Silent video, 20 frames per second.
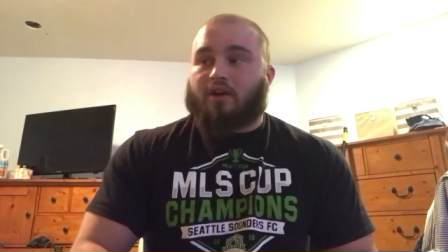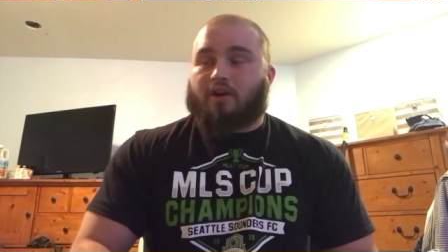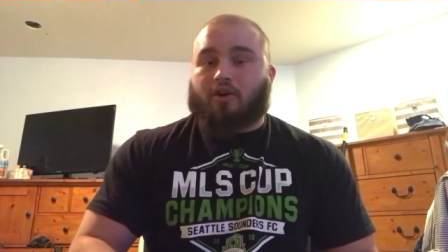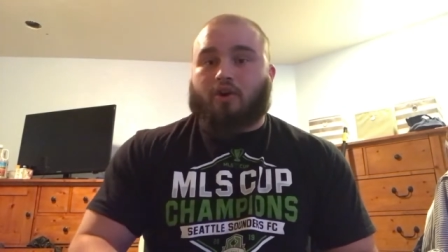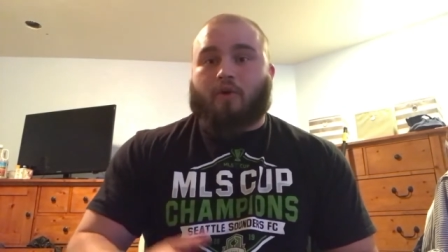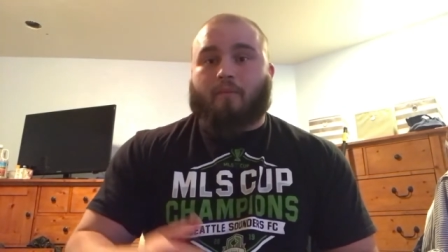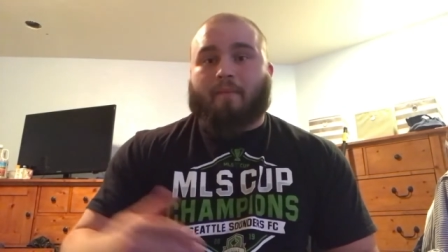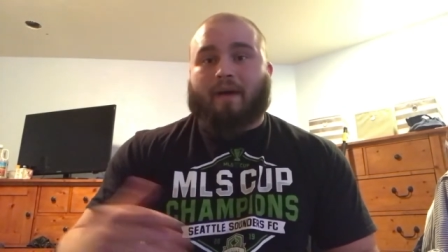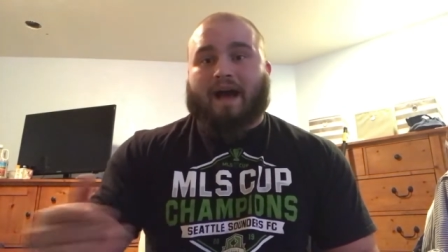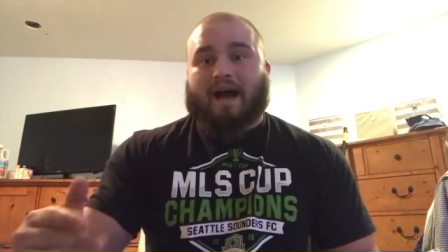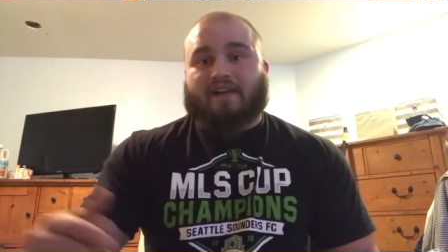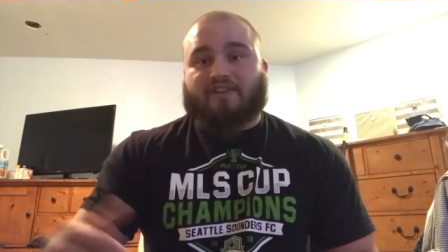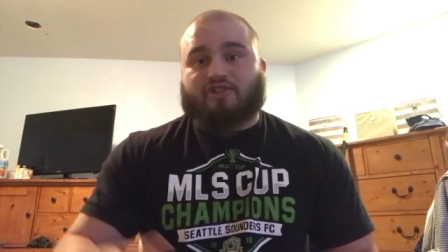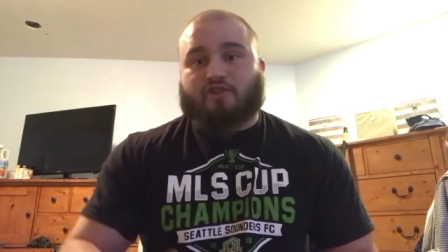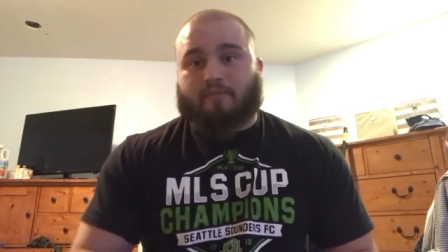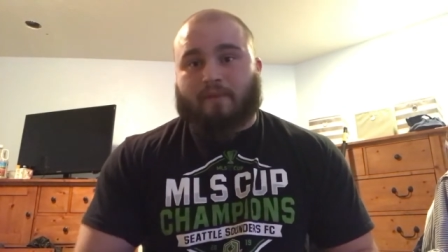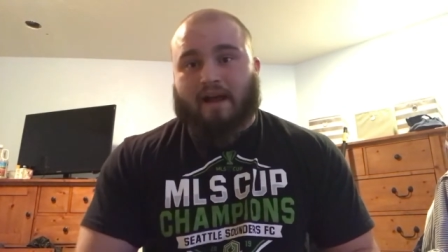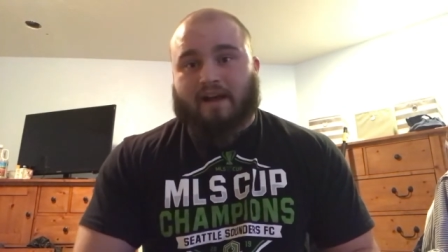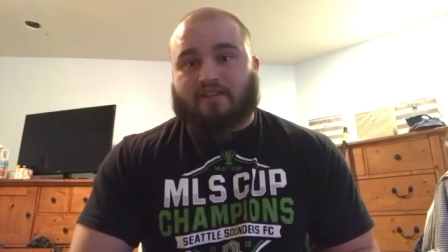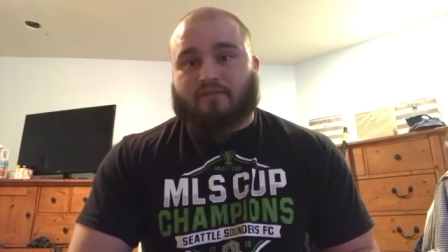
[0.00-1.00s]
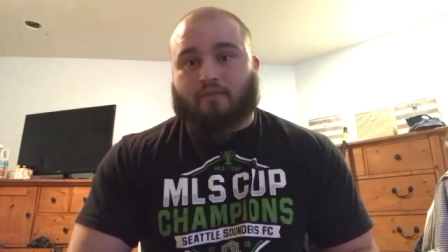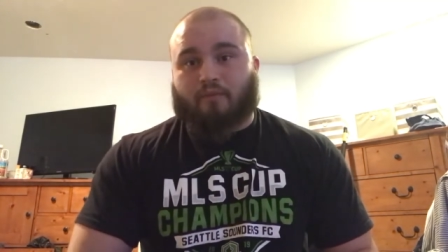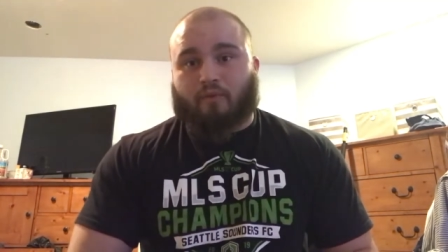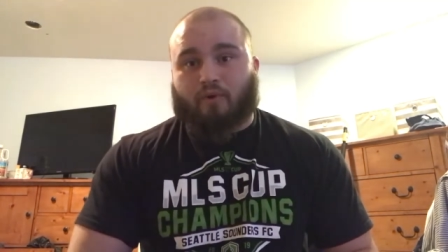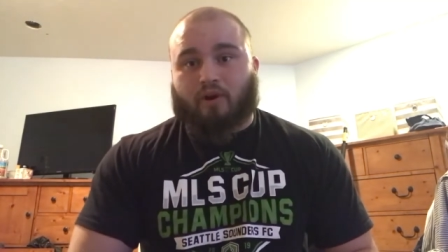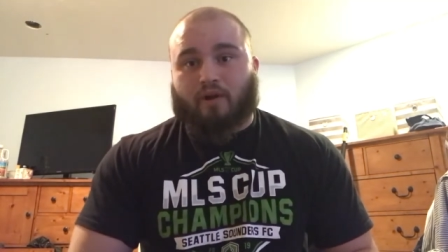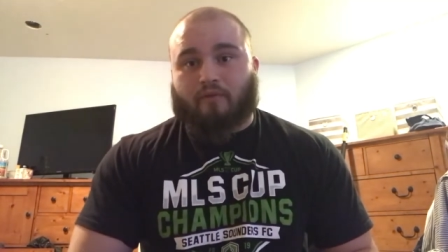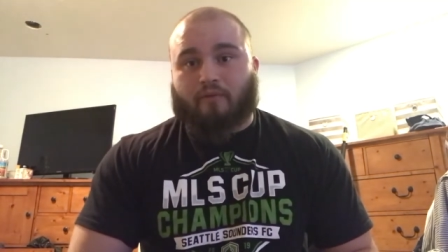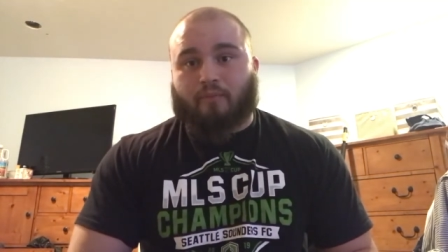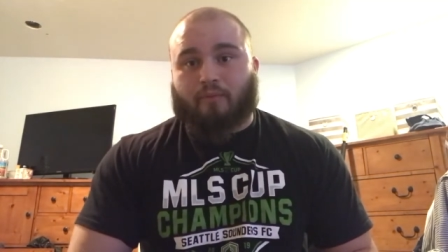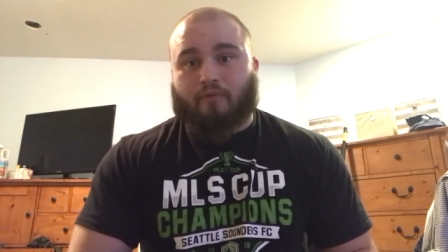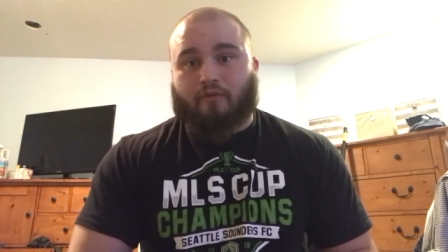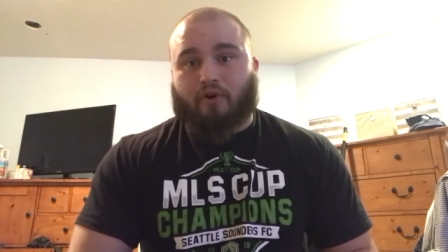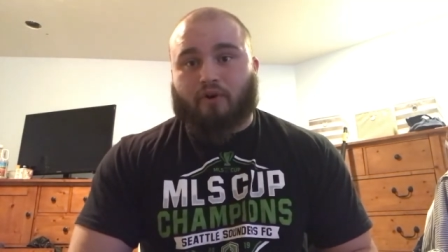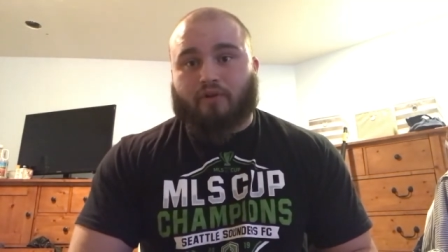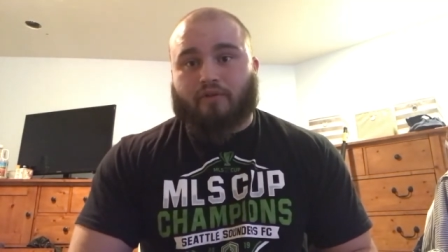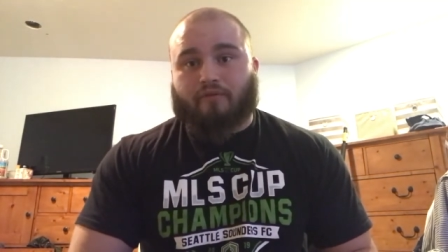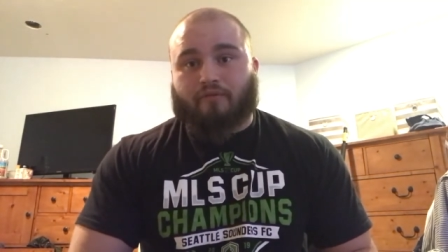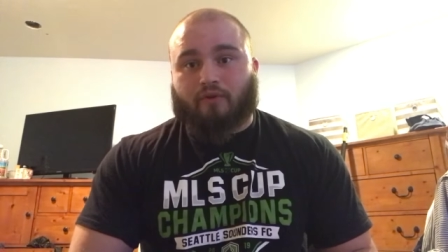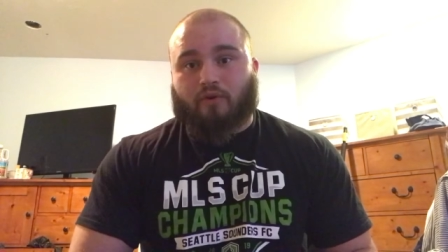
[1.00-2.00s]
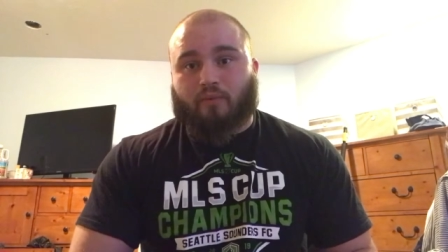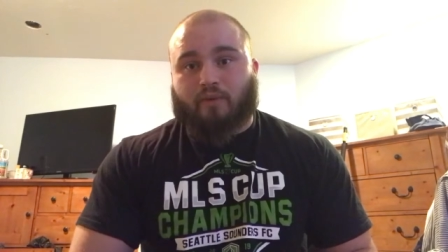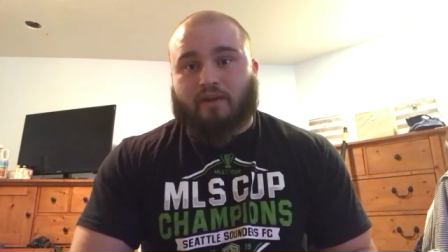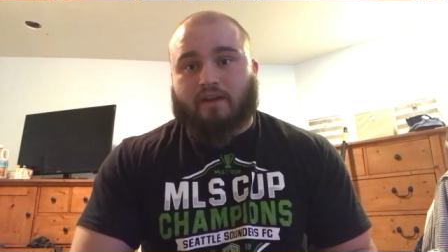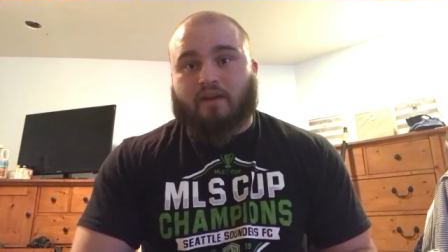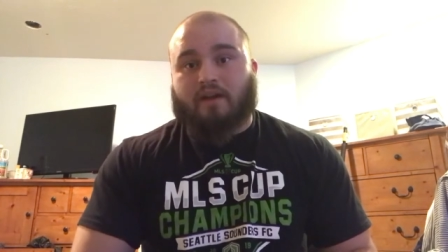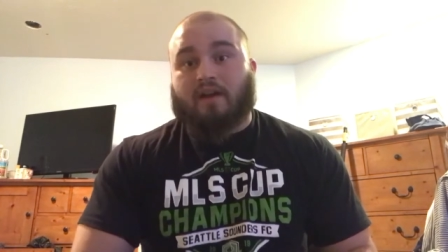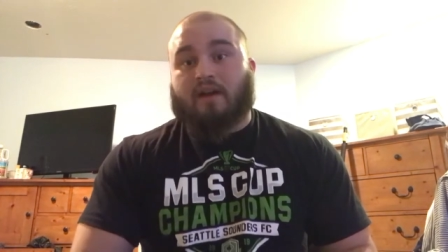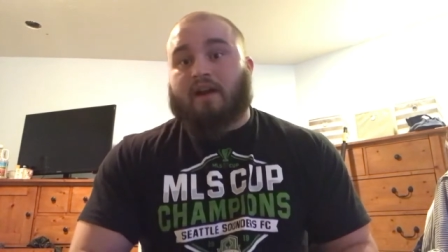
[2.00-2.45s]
go past your maximum recoverable volume for a week